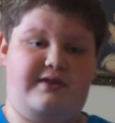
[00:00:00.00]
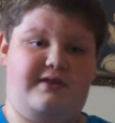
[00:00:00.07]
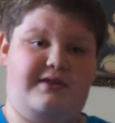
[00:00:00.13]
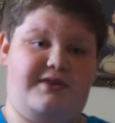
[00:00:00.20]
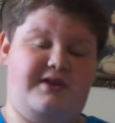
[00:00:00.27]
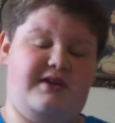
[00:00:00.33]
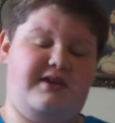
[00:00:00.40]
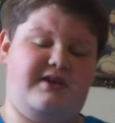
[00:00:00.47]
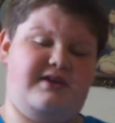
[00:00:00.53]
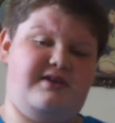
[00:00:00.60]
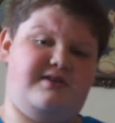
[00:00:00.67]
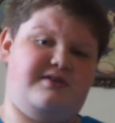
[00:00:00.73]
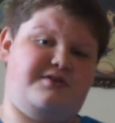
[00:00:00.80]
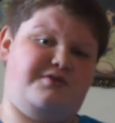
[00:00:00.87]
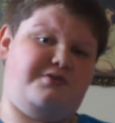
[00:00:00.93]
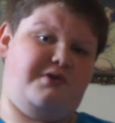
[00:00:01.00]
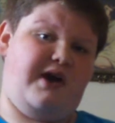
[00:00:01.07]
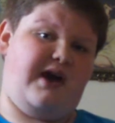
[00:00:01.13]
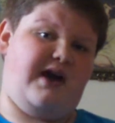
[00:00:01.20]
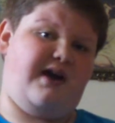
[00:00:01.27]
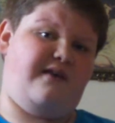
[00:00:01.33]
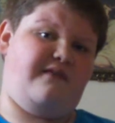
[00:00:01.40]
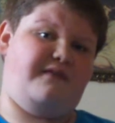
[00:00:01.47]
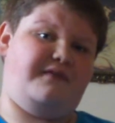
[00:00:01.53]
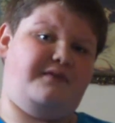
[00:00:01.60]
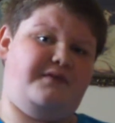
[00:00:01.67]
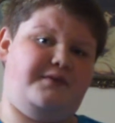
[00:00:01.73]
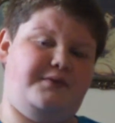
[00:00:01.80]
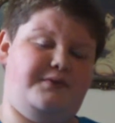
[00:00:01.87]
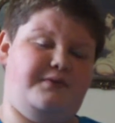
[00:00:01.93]
the thing is, you have
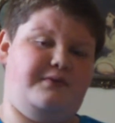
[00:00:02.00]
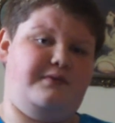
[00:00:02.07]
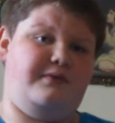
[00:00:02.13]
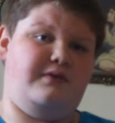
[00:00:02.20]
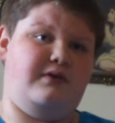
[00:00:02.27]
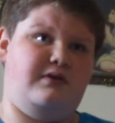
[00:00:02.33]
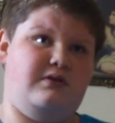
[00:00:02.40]
to